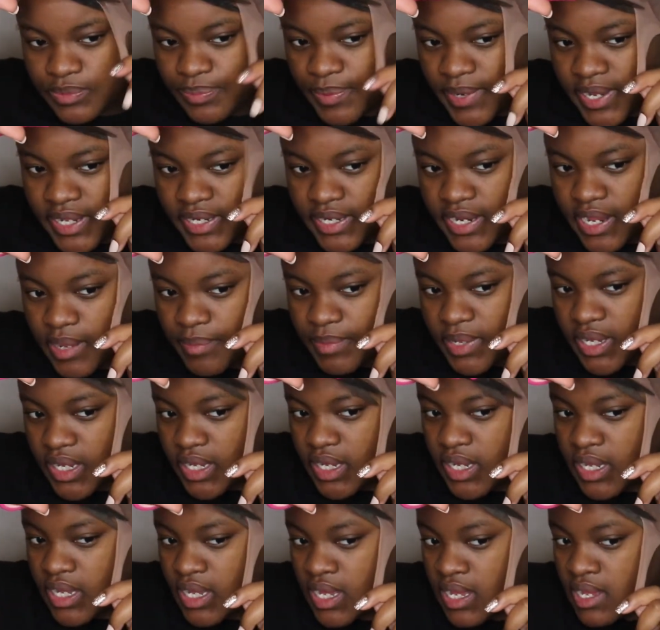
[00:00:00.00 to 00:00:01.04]

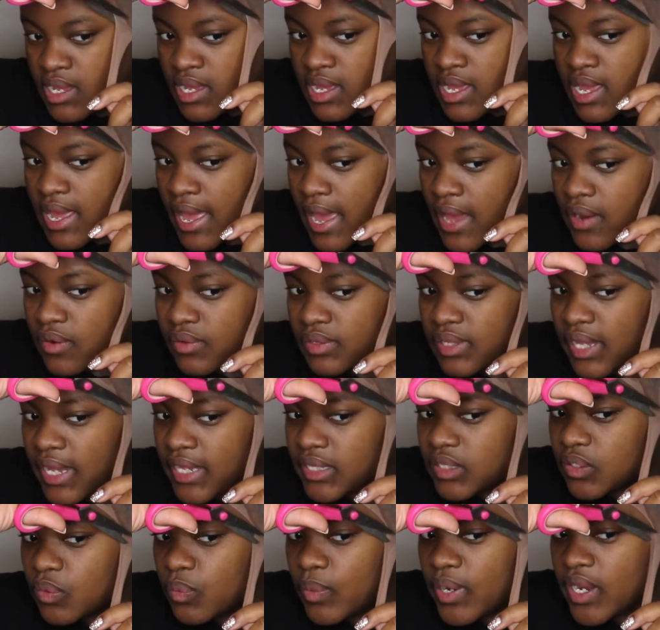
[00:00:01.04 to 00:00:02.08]
pandemic, I don't
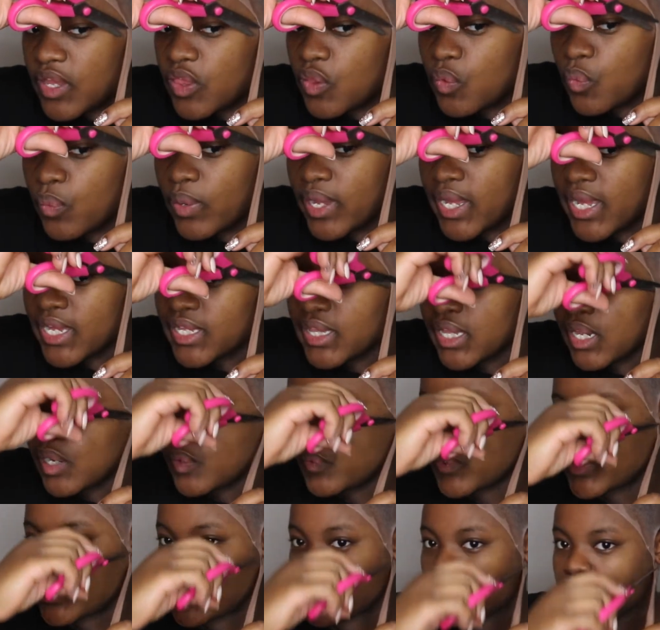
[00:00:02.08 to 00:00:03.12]
like to wear the wig that I
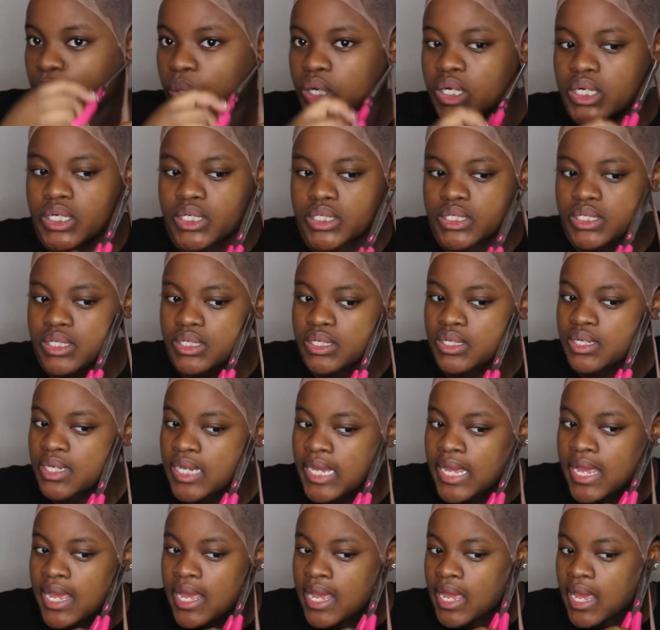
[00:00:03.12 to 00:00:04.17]
wear to work
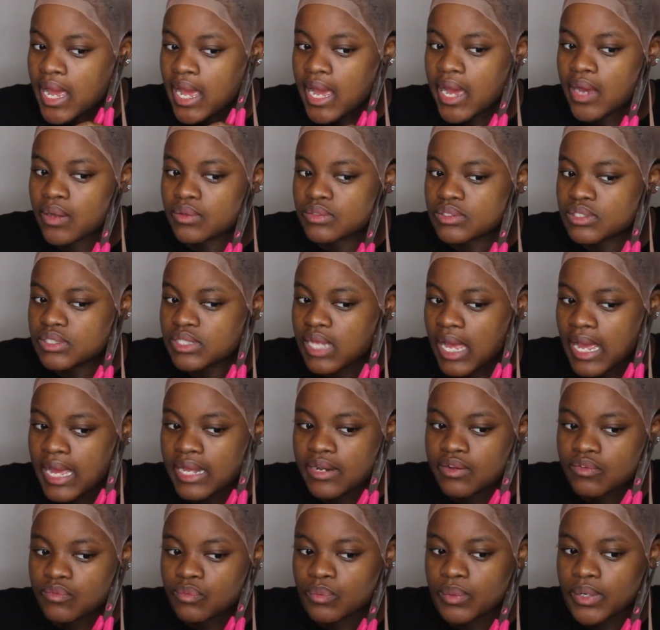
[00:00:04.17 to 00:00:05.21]
outside
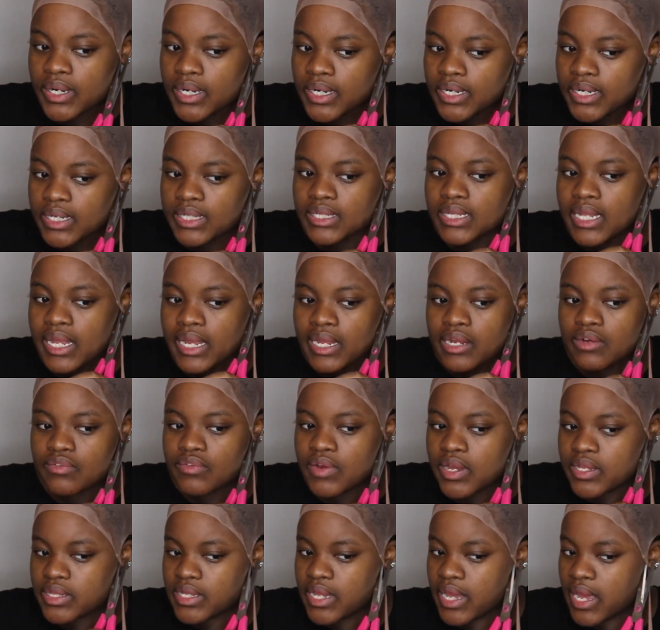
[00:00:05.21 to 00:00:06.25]
of work and like
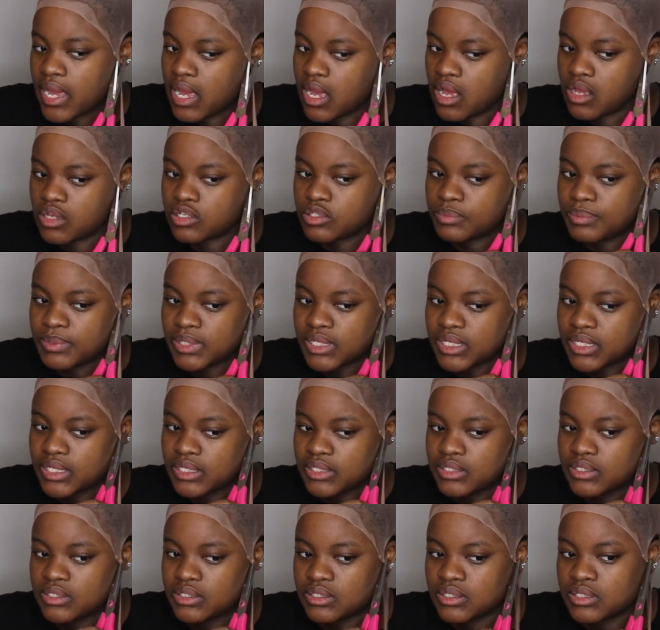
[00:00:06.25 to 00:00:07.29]
around the house
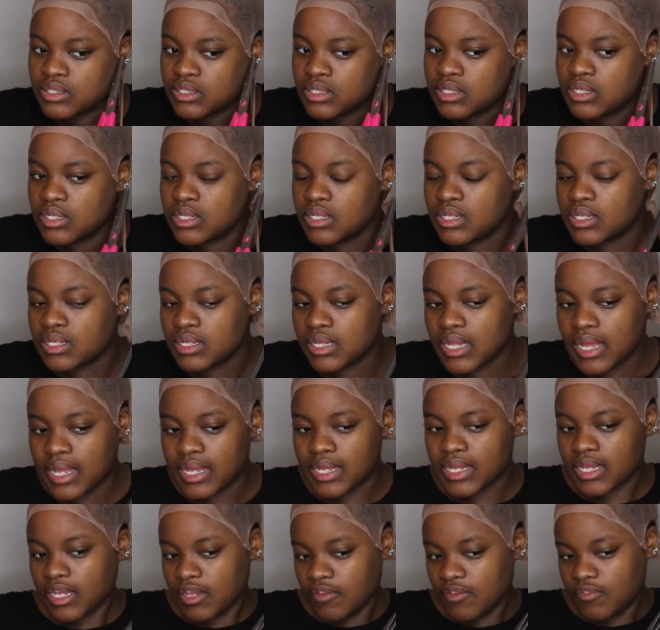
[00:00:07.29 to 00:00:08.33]
because
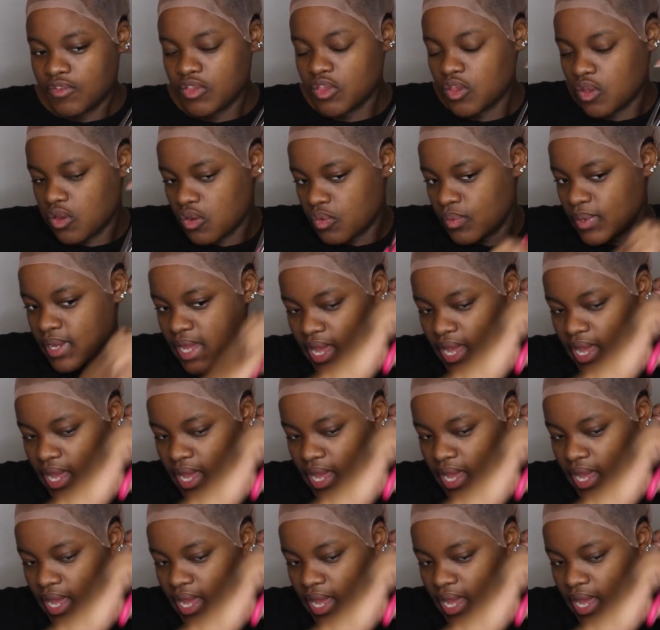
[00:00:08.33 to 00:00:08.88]
like even though we